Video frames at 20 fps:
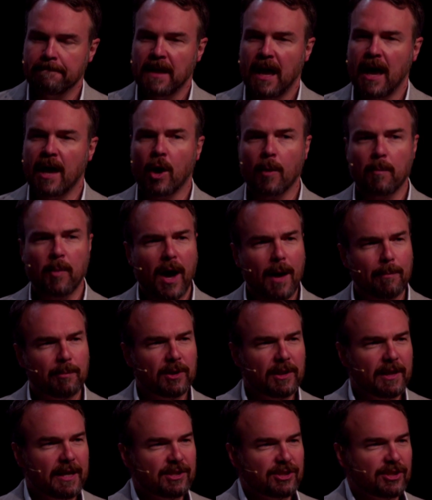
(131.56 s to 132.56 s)
And our
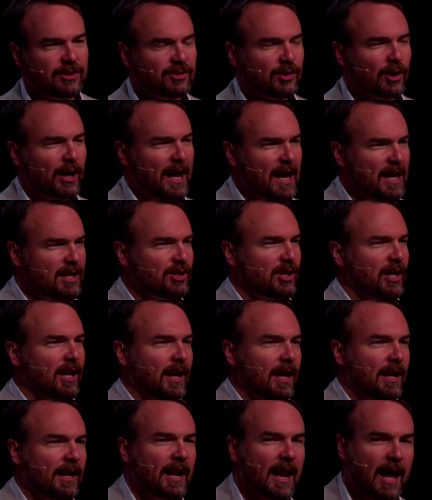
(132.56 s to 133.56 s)
populations are aging
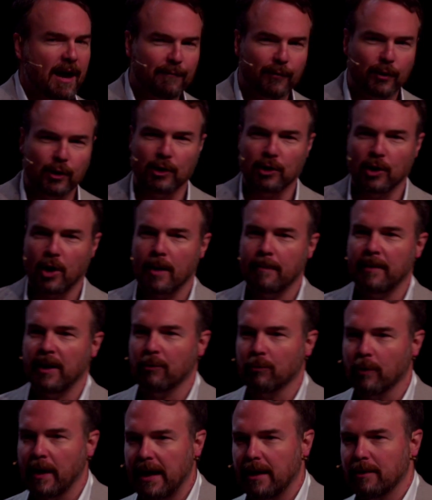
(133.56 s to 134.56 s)
at an ever-alarming
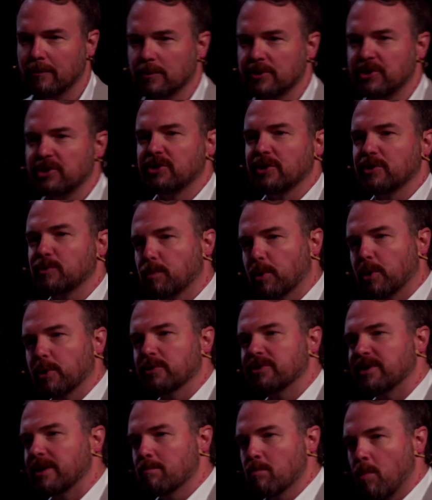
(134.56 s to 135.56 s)
rate, which is just
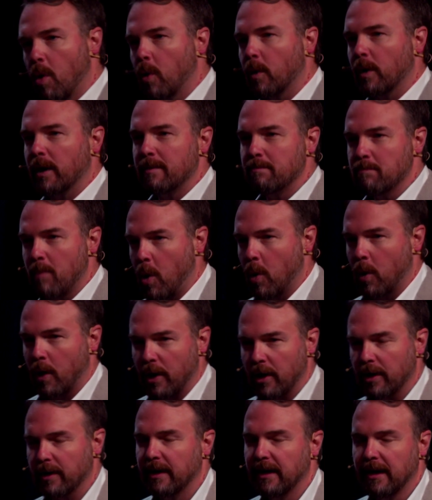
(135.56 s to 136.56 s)
producing more and
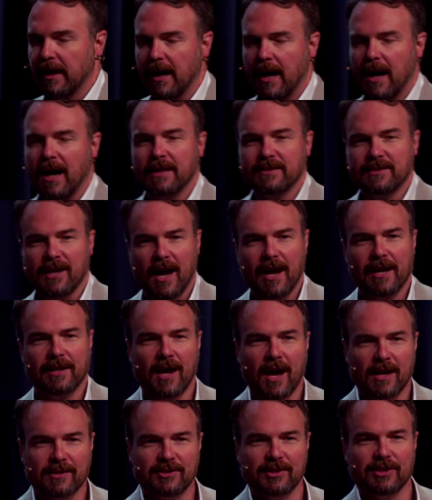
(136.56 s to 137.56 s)
more
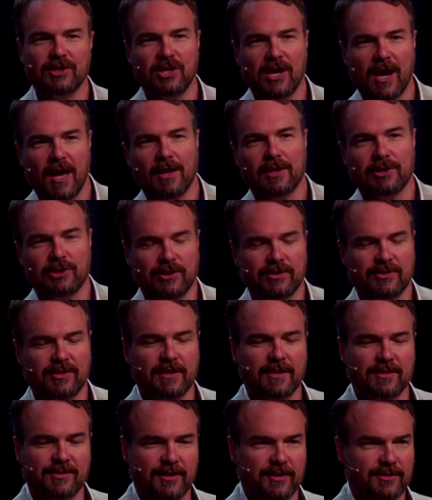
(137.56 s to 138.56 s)
diagnostic challenges in
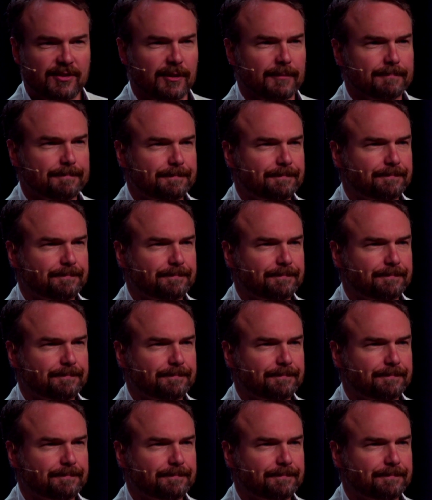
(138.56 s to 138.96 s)
the system.